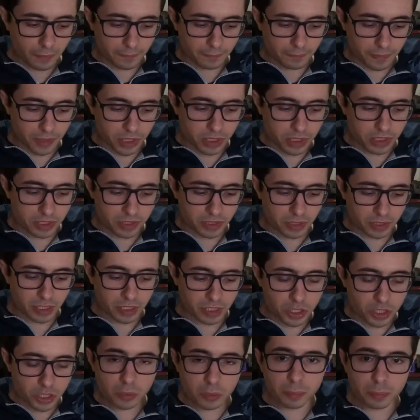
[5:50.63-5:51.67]
this
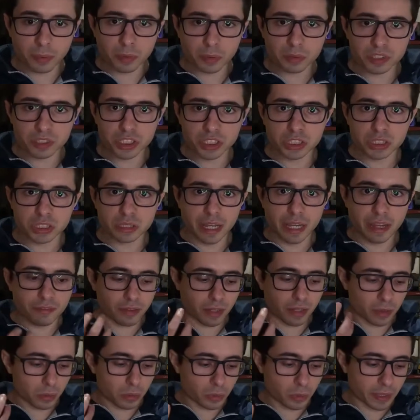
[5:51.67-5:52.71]
initial position
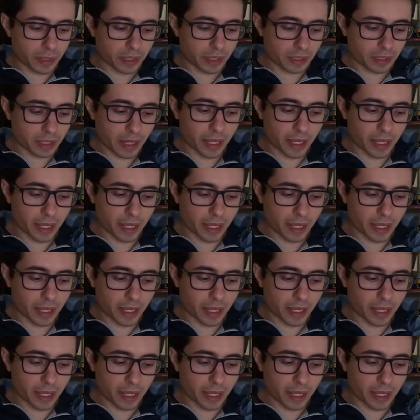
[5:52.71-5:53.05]
evaluated